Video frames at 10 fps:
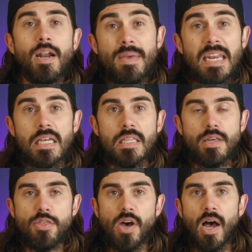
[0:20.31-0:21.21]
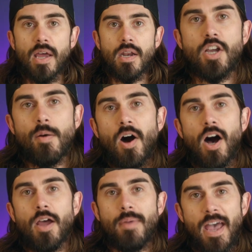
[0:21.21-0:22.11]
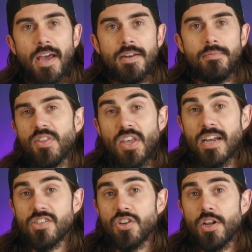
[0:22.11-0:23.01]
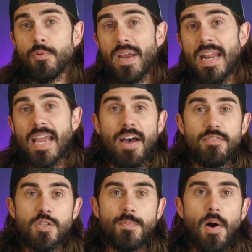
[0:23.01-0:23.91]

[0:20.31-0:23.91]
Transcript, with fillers: and immediately thought, come on, man. But then I started reading Evan's